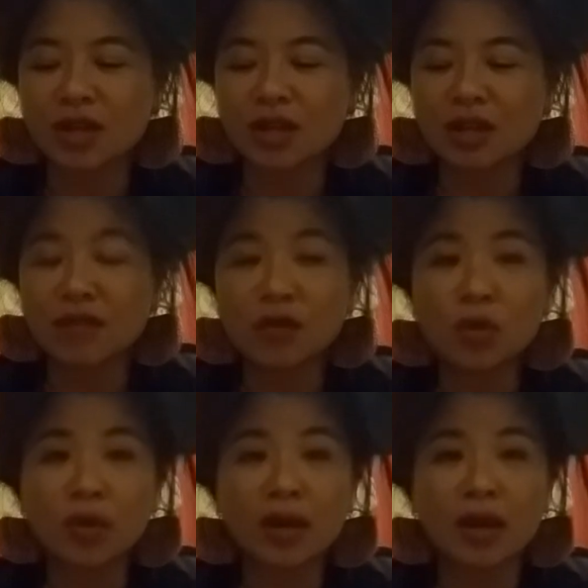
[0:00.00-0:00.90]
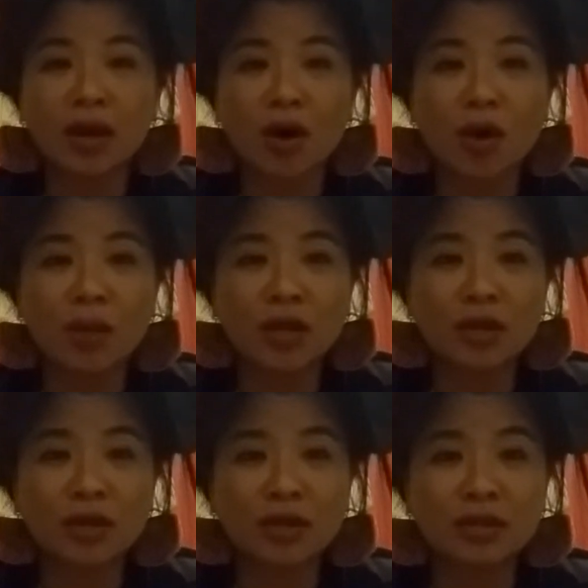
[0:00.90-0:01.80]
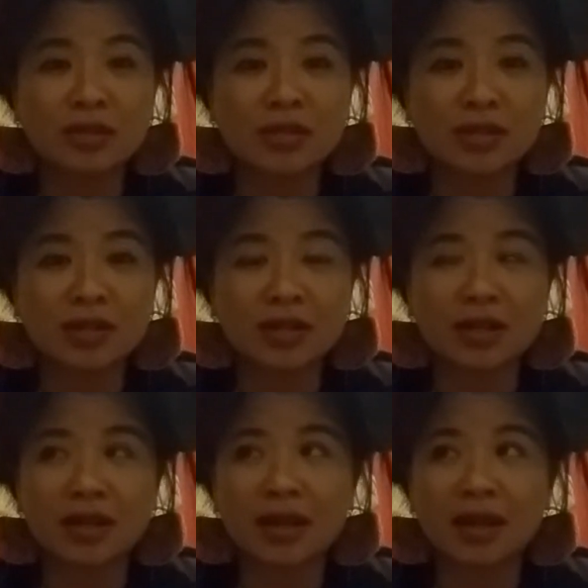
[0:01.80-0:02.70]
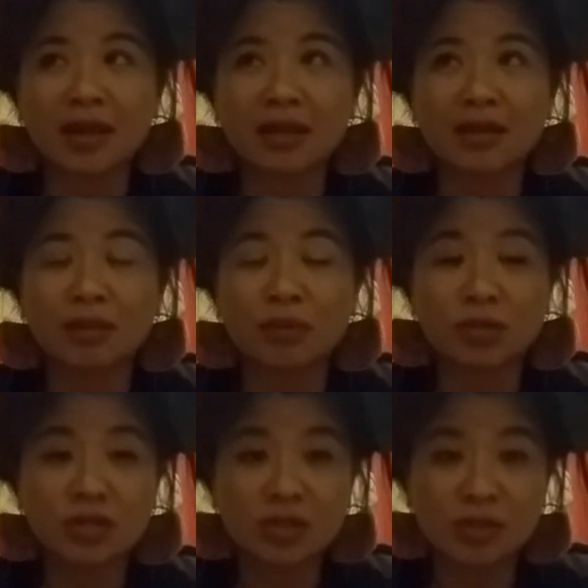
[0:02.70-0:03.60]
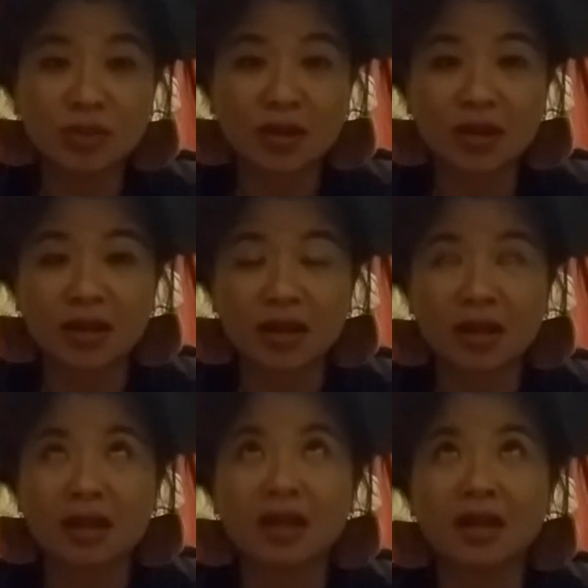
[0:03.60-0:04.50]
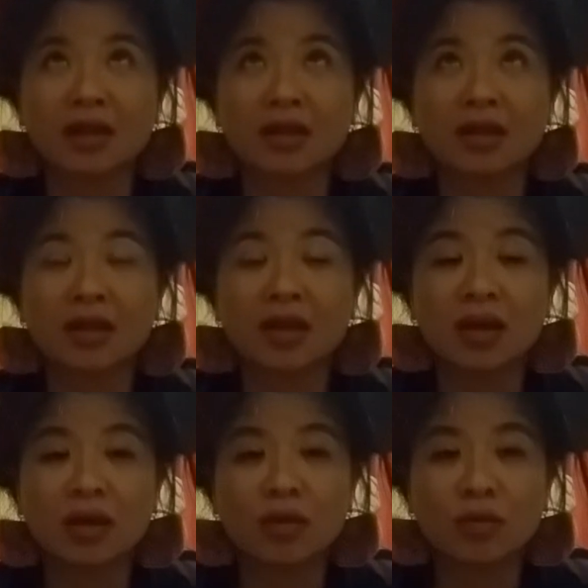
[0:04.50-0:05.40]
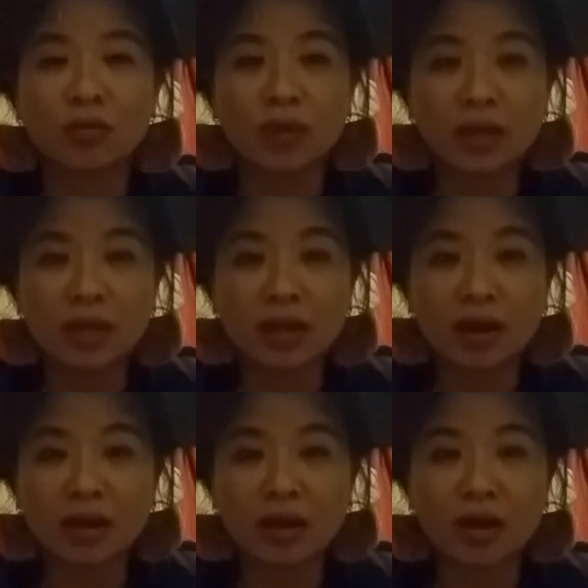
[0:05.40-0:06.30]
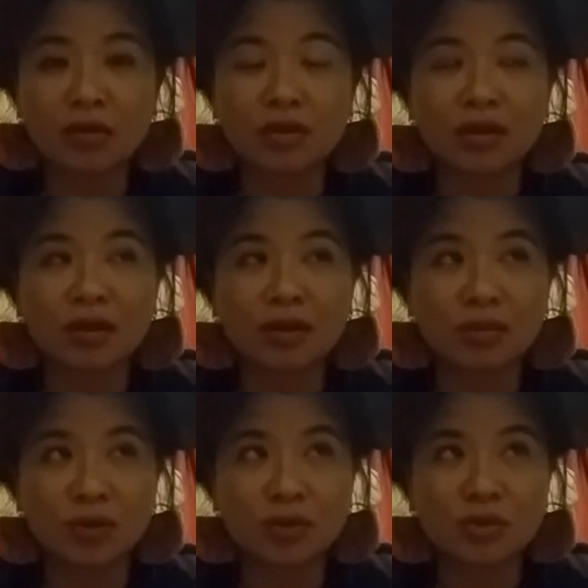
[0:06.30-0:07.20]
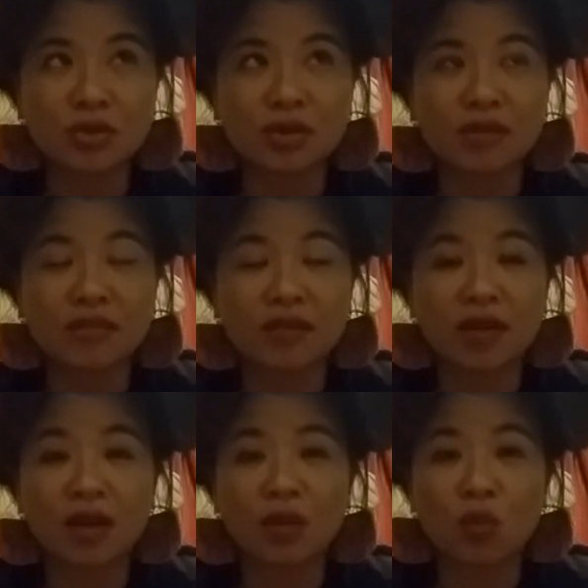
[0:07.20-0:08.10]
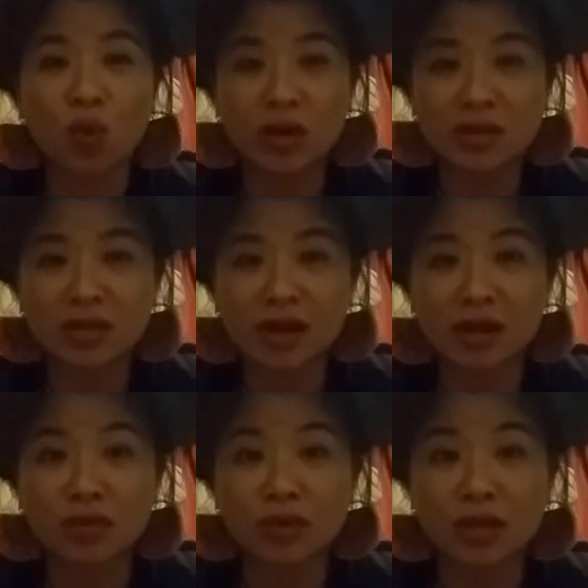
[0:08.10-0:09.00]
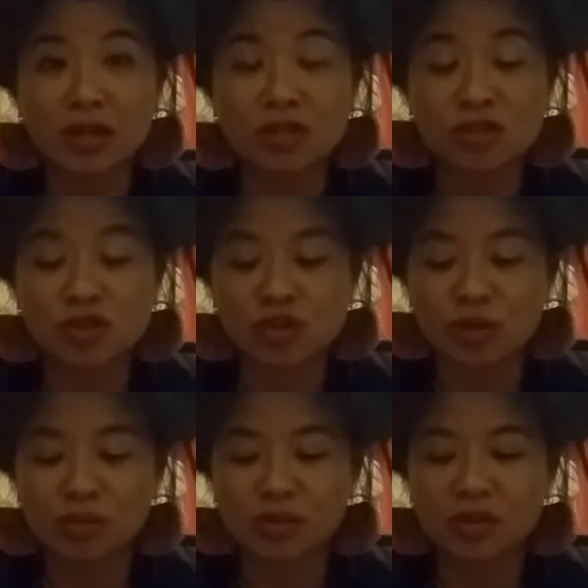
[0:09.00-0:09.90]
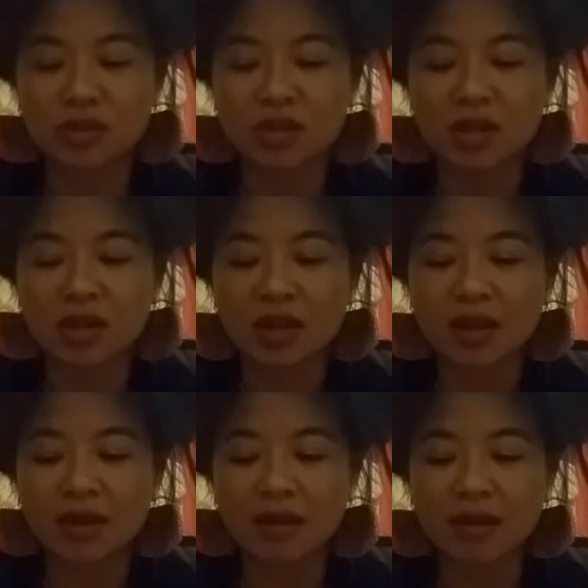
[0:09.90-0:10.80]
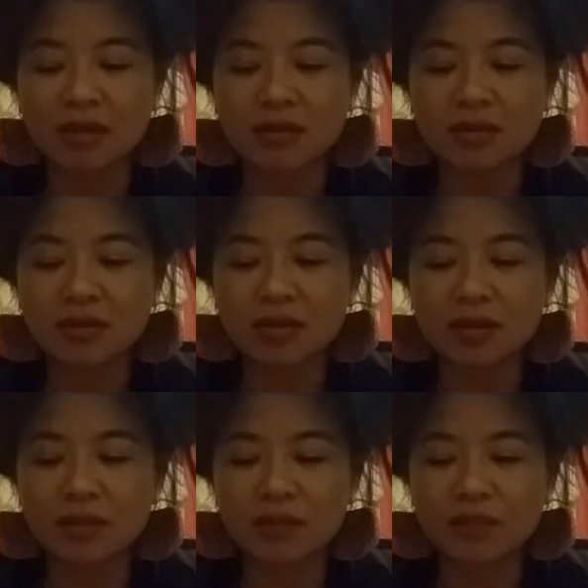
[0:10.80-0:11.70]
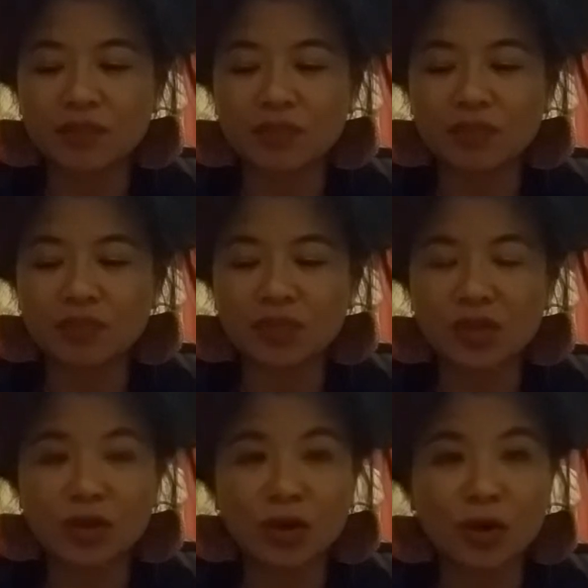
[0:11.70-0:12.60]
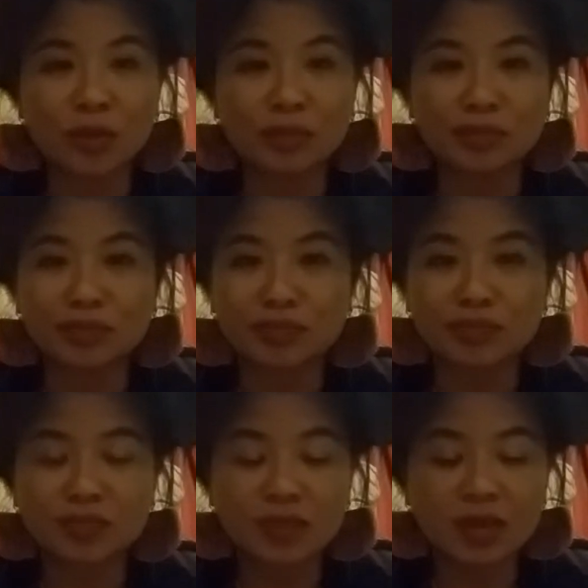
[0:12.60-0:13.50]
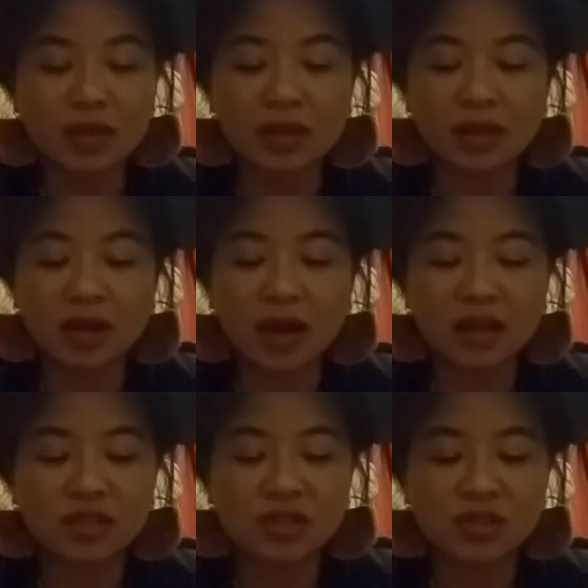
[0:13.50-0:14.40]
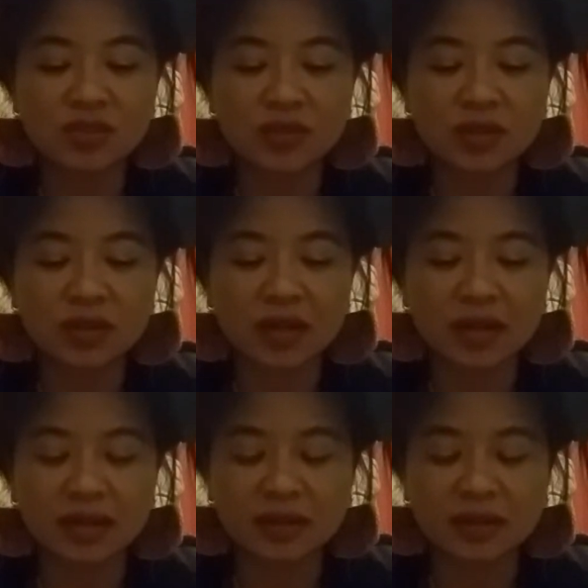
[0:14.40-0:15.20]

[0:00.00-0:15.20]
giving away all my currency and participating in really unhealthy, abusive, one-sided relationships. And, you know, I just feel like